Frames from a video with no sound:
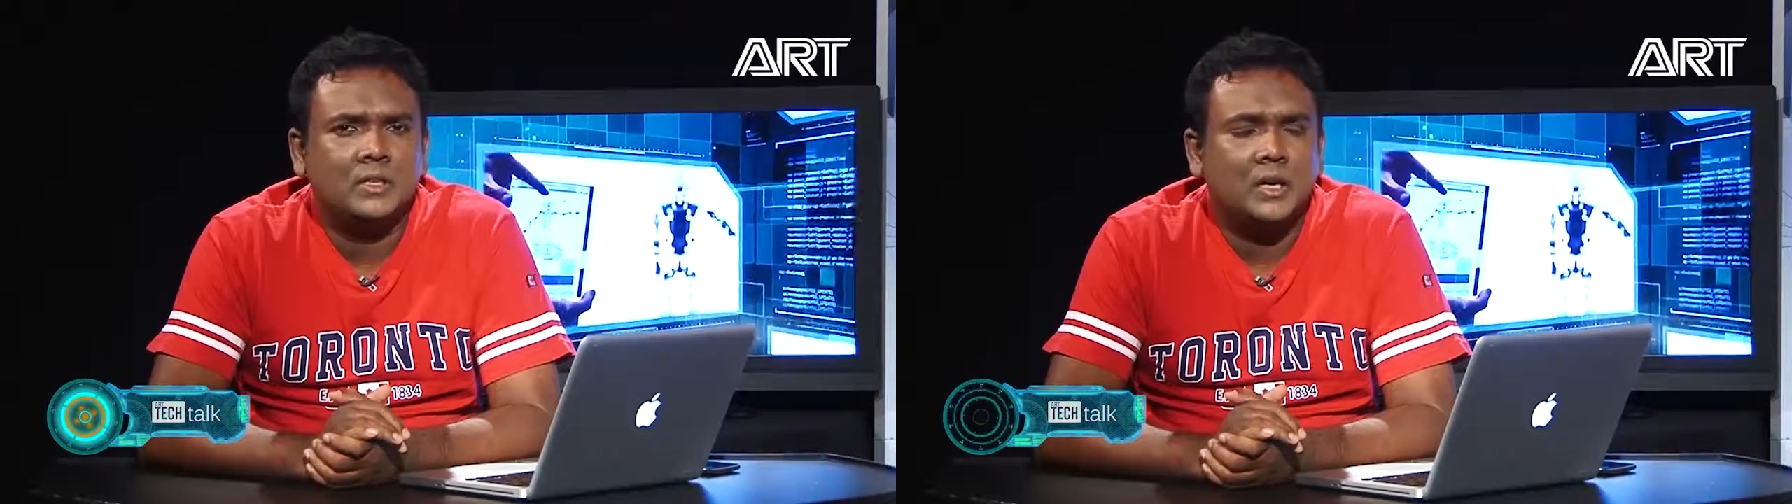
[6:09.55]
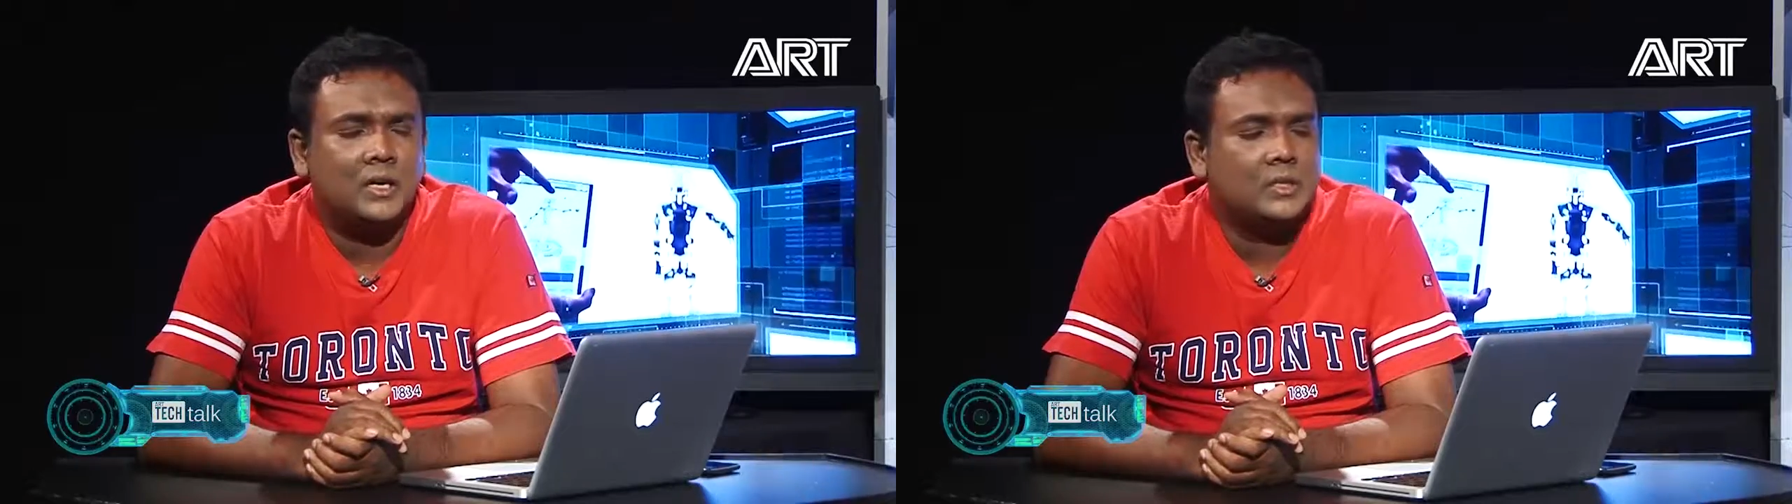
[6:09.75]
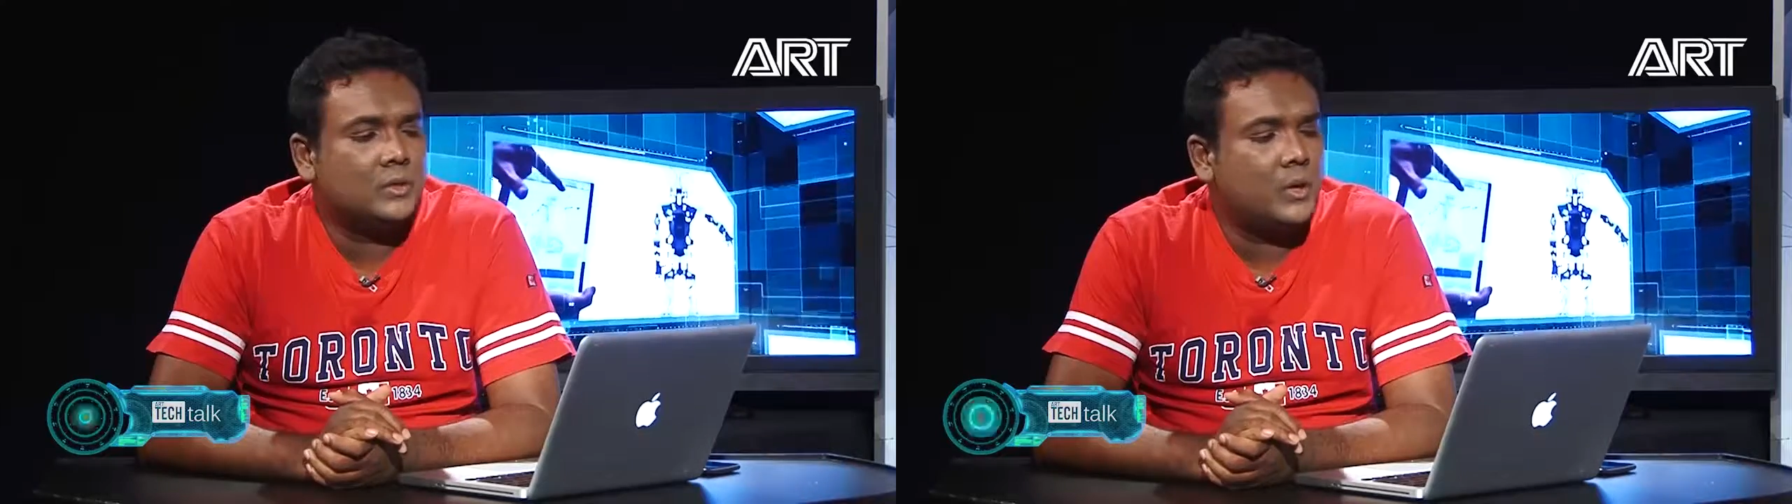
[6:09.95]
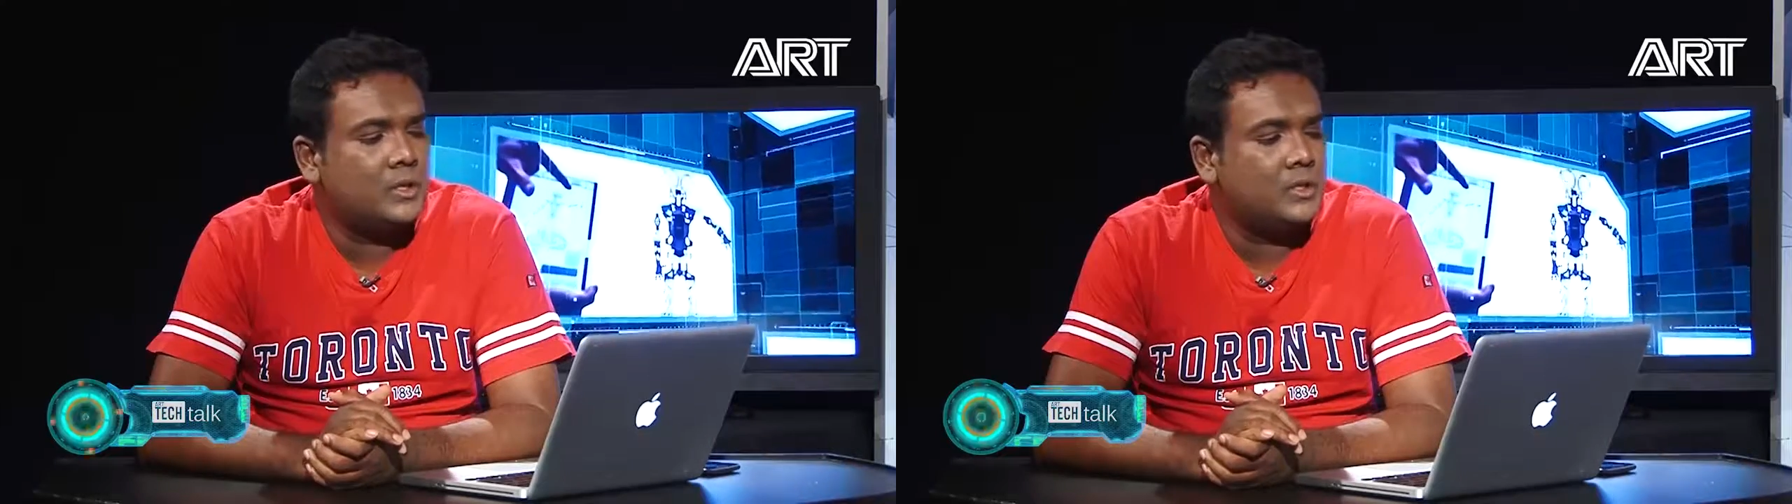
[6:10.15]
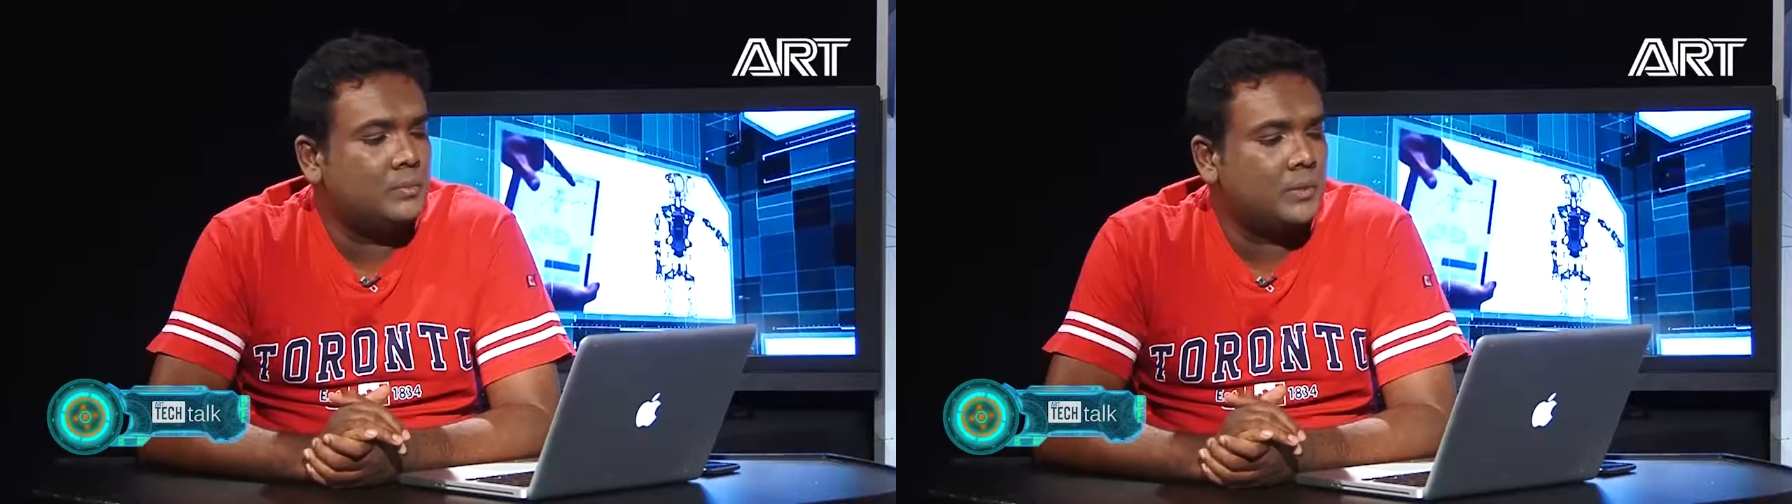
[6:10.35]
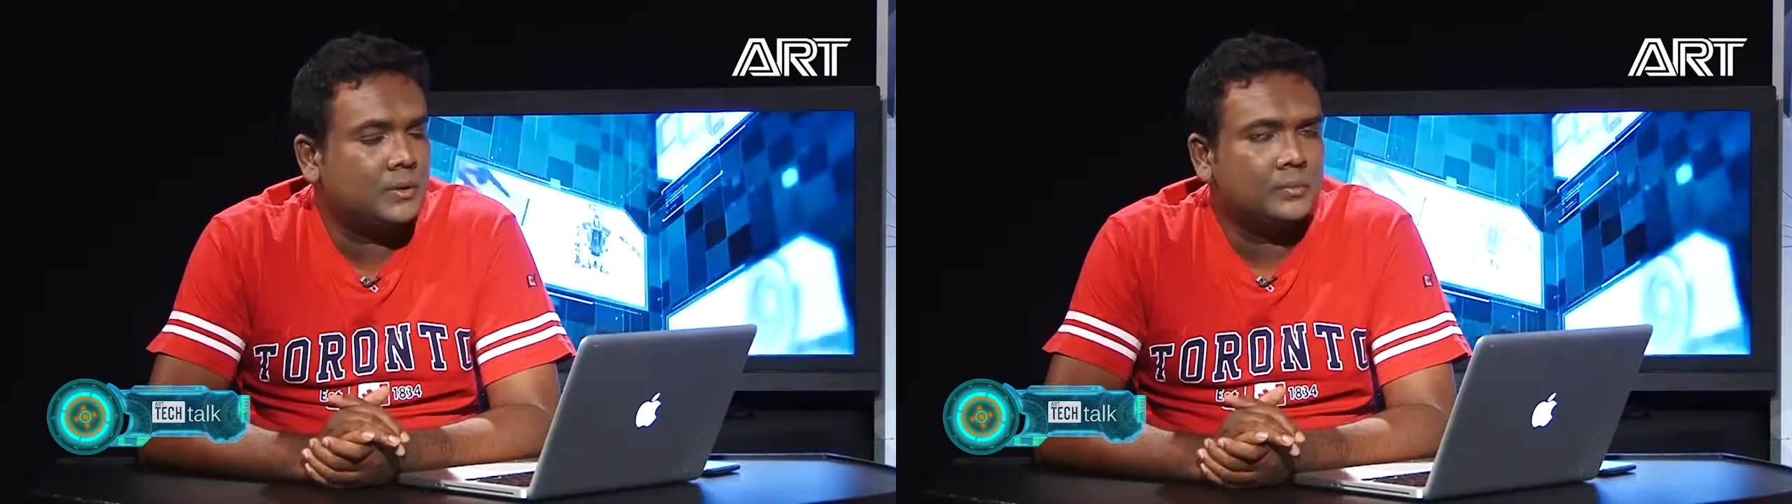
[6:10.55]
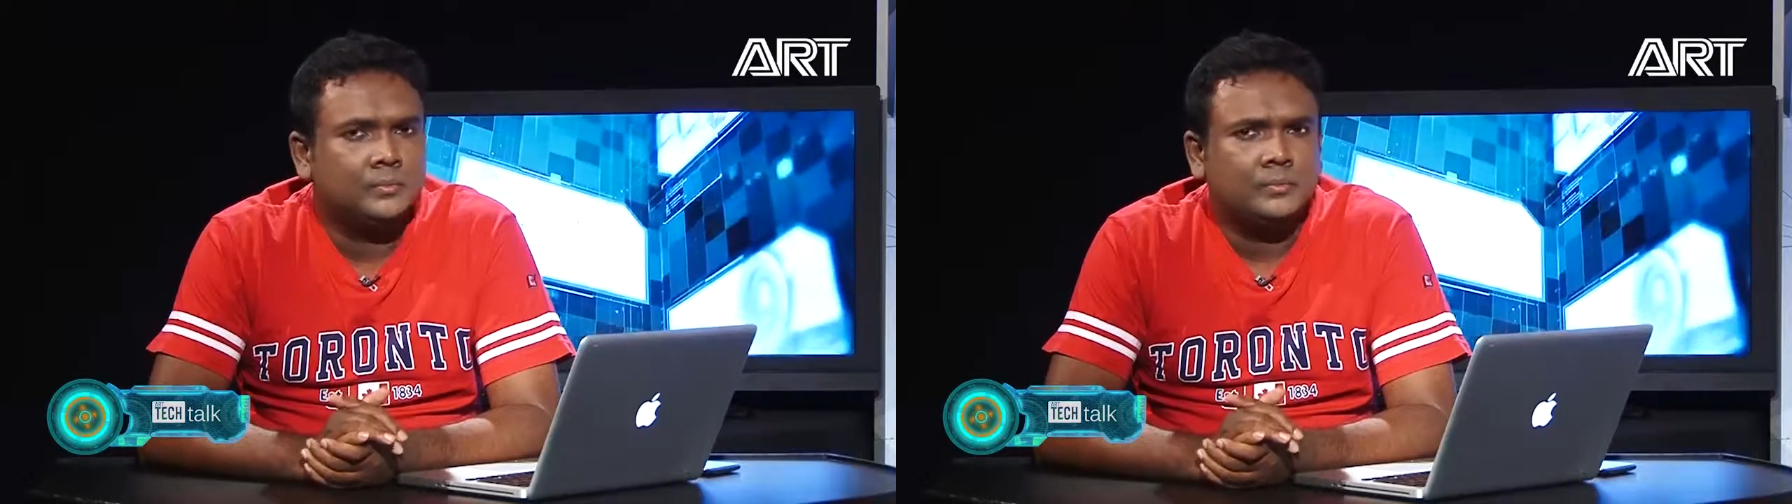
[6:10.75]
and it's quite simple.